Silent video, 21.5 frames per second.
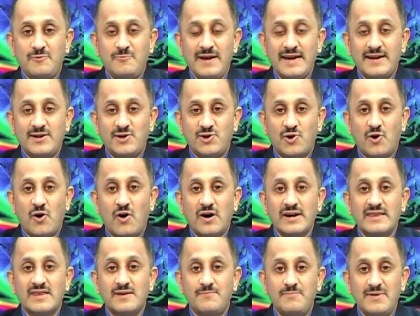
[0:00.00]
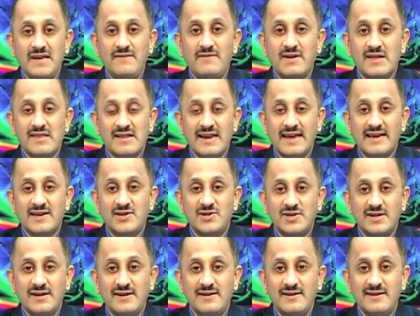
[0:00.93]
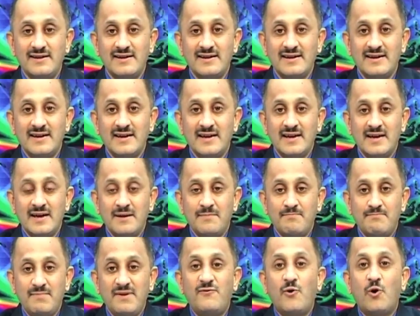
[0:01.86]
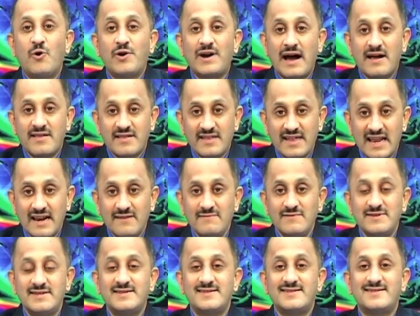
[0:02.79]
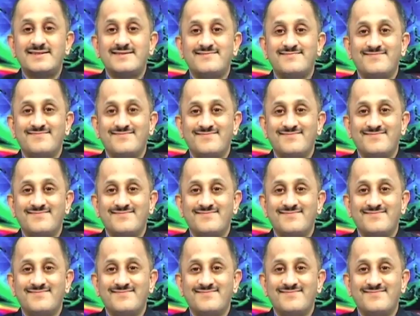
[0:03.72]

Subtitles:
we had drawn in the previous lecture before ourselves